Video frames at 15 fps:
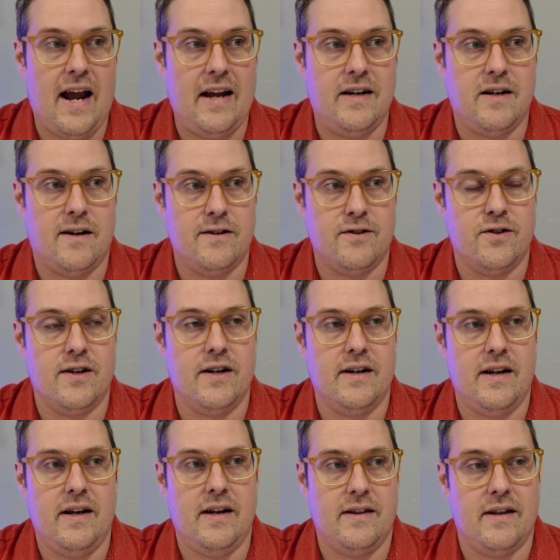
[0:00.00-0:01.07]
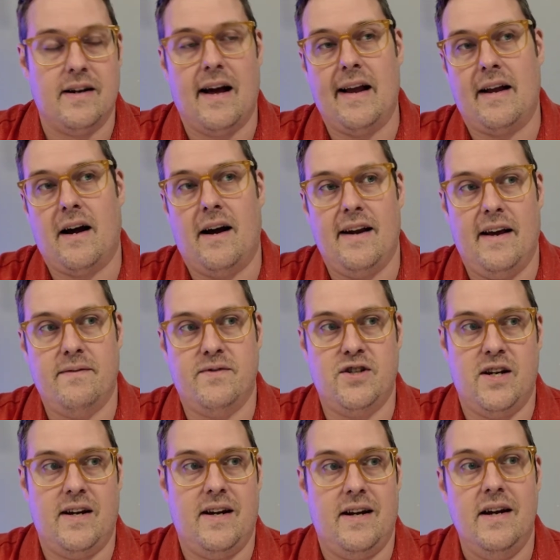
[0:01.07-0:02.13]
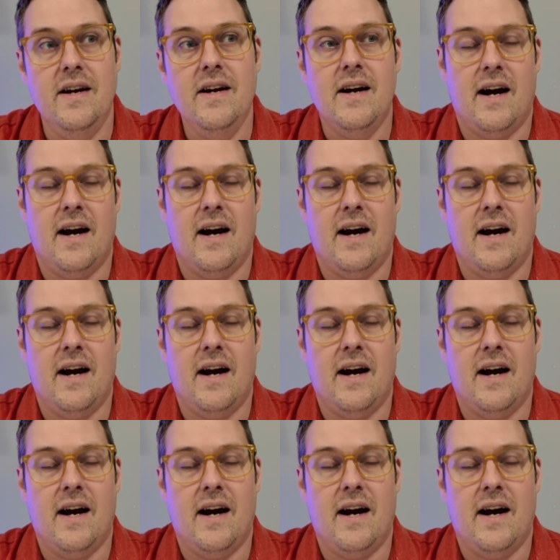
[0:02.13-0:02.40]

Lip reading: 800 in the Nikon FG.